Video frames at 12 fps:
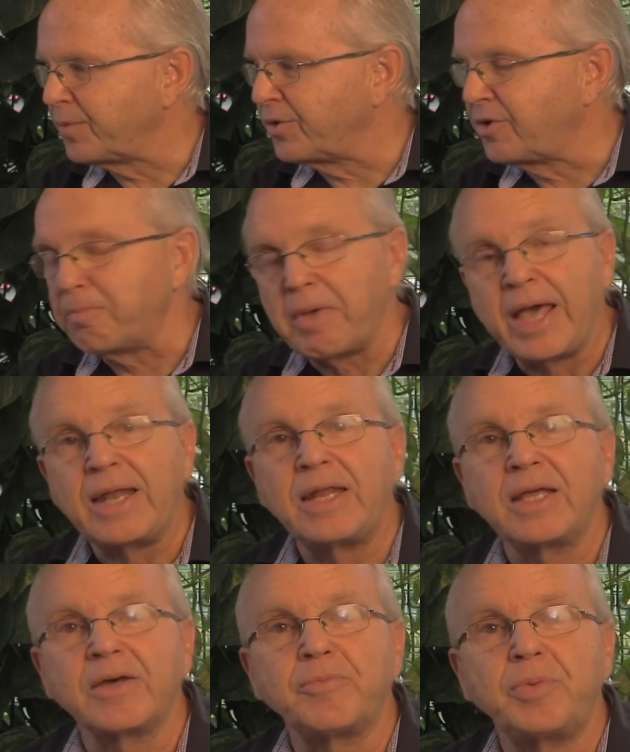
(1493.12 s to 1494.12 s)

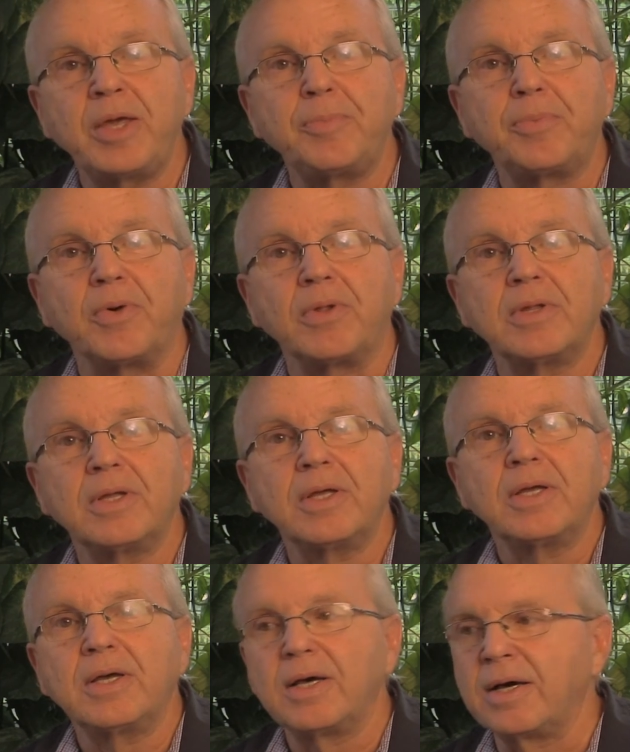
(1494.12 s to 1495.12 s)
demanding of people
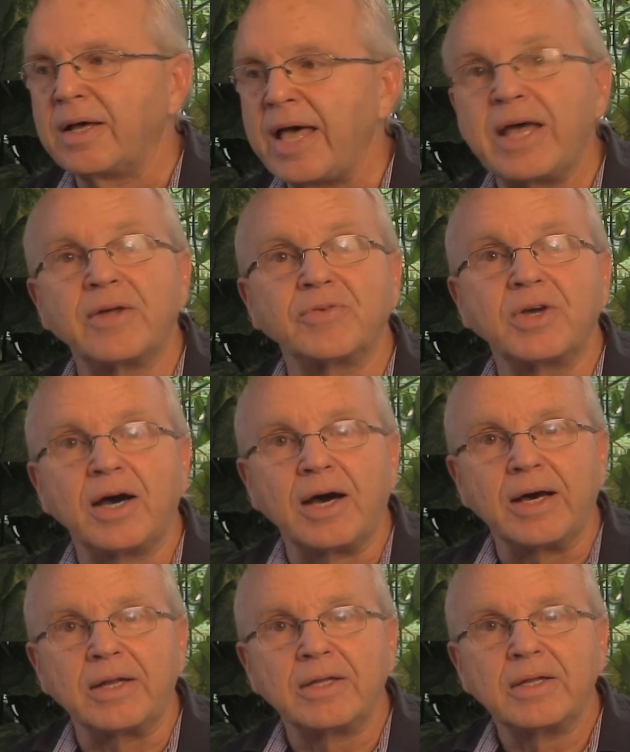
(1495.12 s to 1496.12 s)
and of
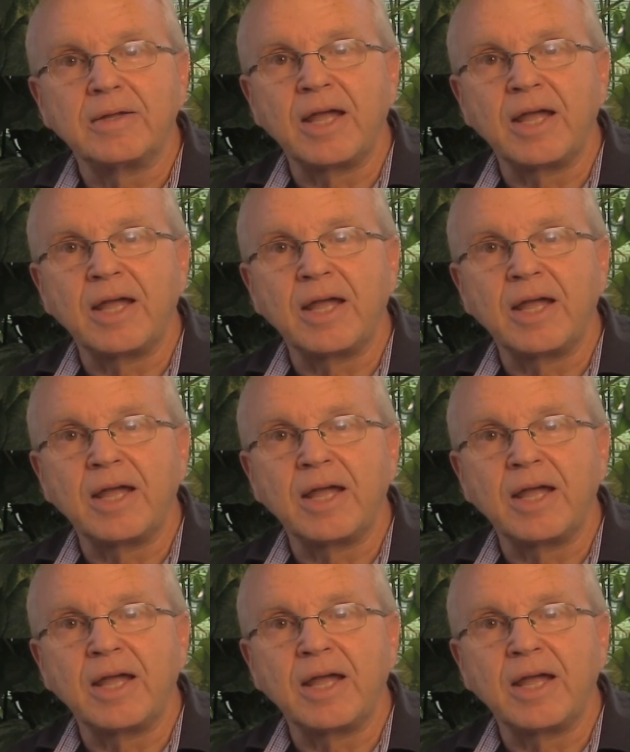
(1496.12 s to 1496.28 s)
God